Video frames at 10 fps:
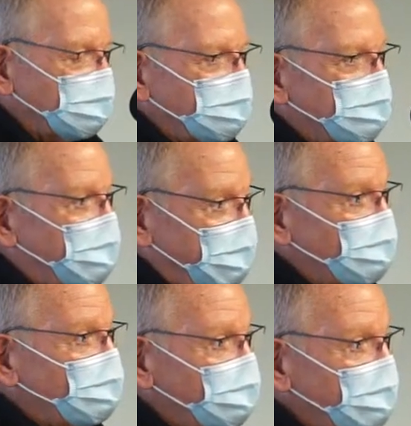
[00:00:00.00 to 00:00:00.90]
just some
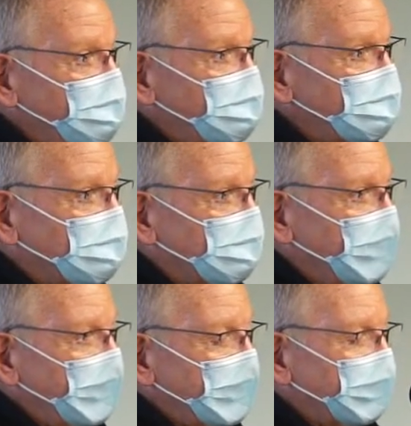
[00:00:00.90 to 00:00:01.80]
minor changes that
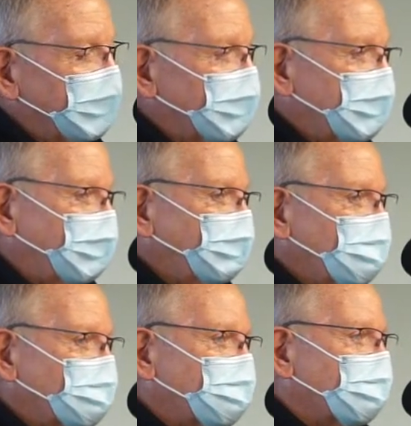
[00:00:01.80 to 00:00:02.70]
uh, we give to
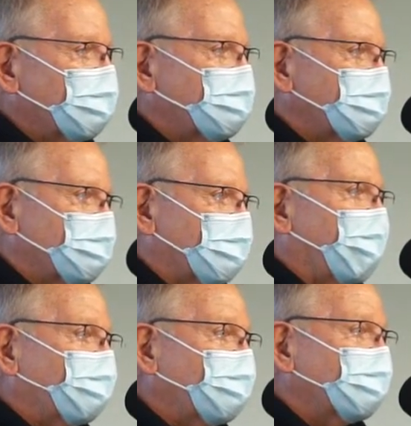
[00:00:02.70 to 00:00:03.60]
the attorneys to
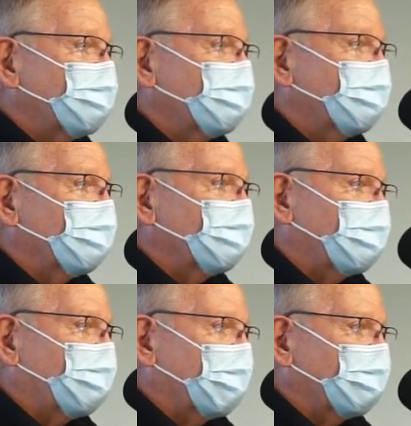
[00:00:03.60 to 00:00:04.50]
draft into the,
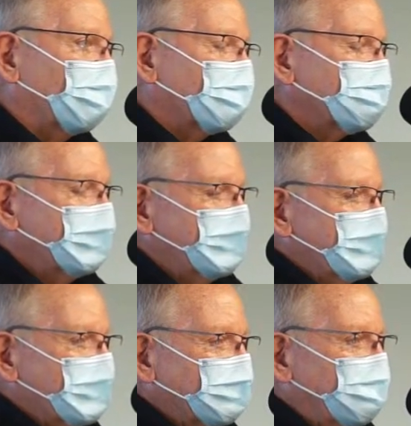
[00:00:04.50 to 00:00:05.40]
the bylaws.
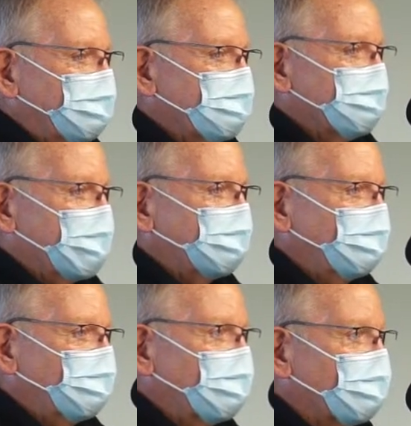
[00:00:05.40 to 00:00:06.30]
So they'll come back
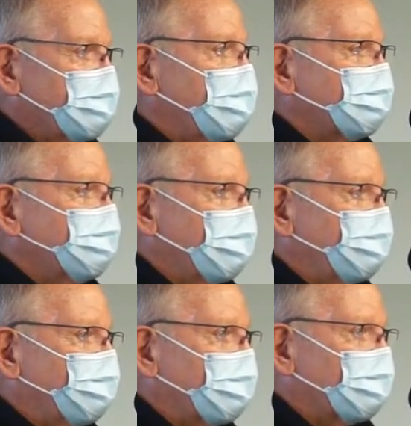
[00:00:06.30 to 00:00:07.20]
to the board next
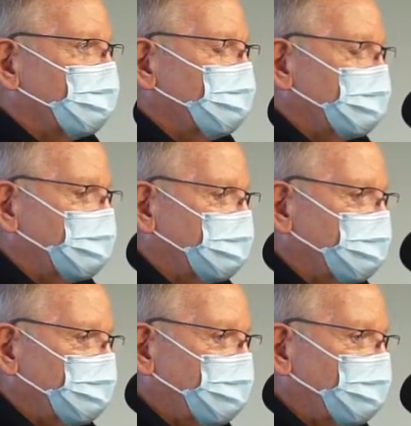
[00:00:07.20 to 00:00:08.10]
month for uh,
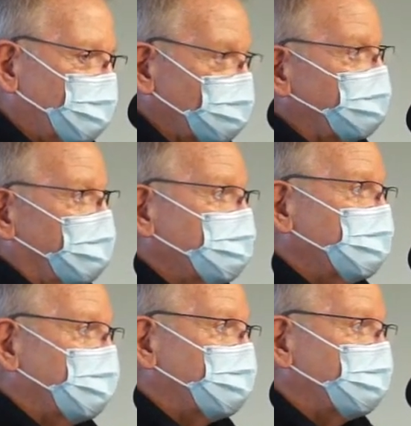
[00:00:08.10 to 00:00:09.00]
first
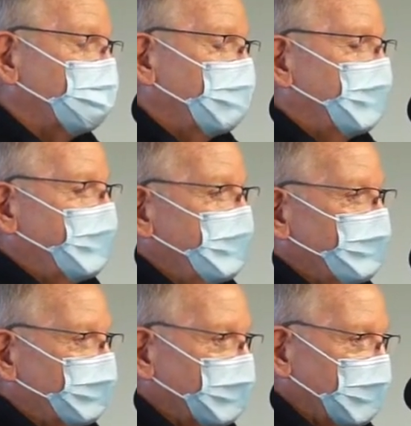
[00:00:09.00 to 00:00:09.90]
presentation,
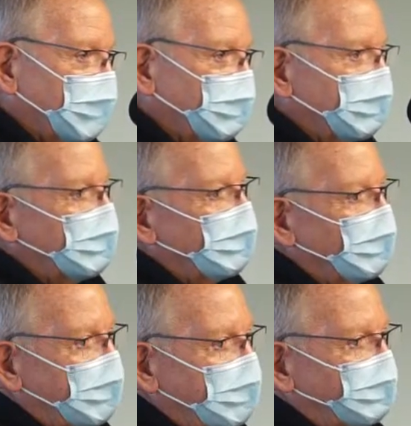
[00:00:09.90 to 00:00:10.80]
and then
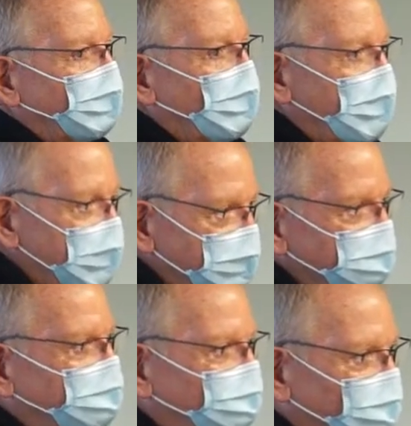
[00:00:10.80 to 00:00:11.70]
they have to wait
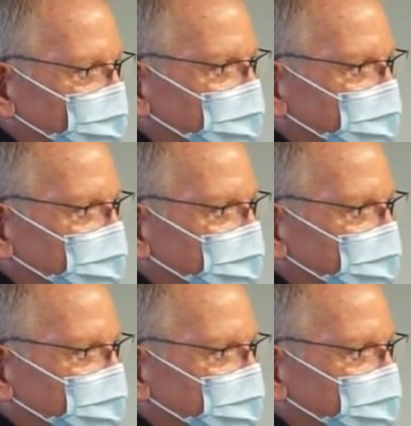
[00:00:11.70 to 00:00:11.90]
a full